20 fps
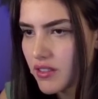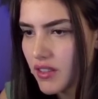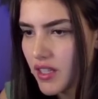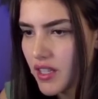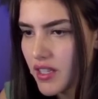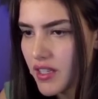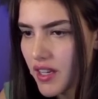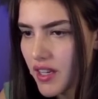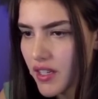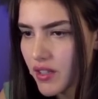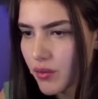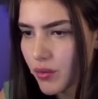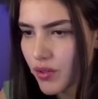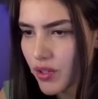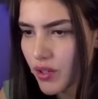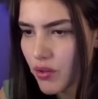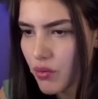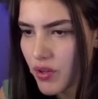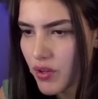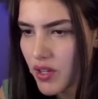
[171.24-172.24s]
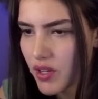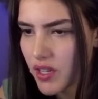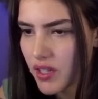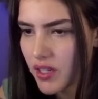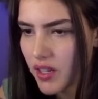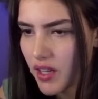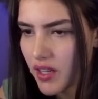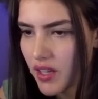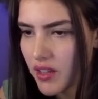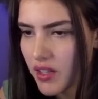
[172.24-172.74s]
he takes with the
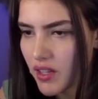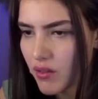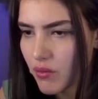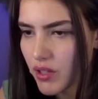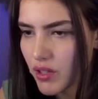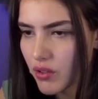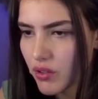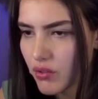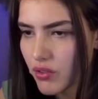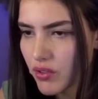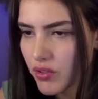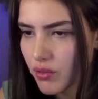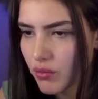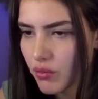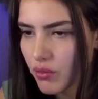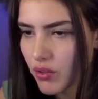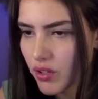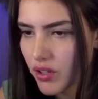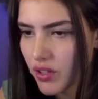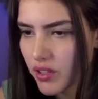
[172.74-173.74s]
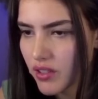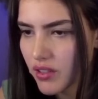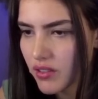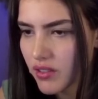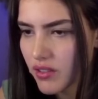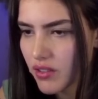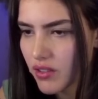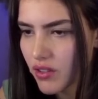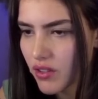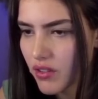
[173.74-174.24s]
queen and then we lose a rook.
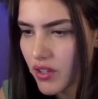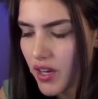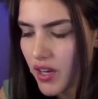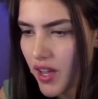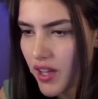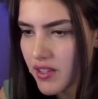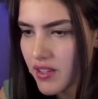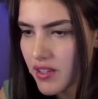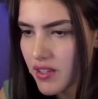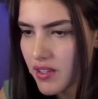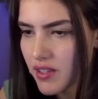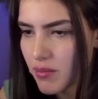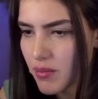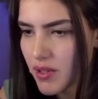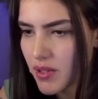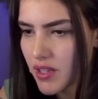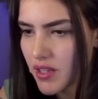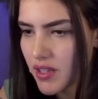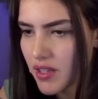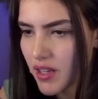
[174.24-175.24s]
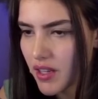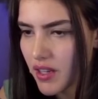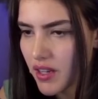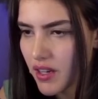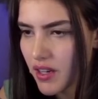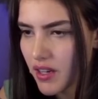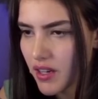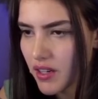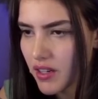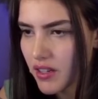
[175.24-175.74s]
So it has to be king
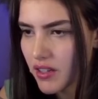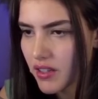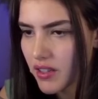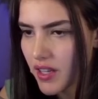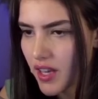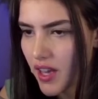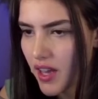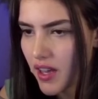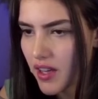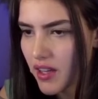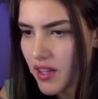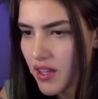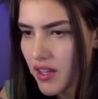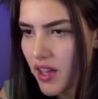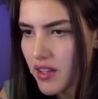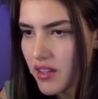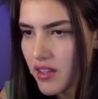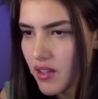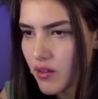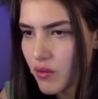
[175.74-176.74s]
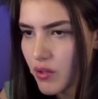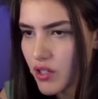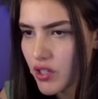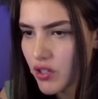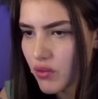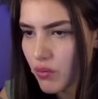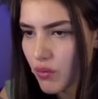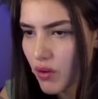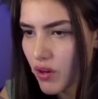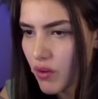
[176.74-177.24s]
here. Yeah. And then we
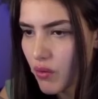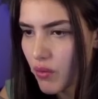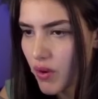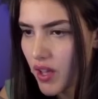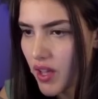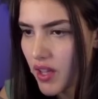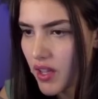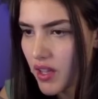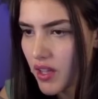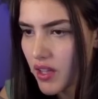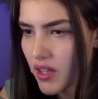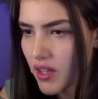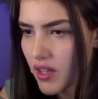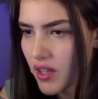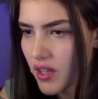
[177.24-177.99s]
just run away.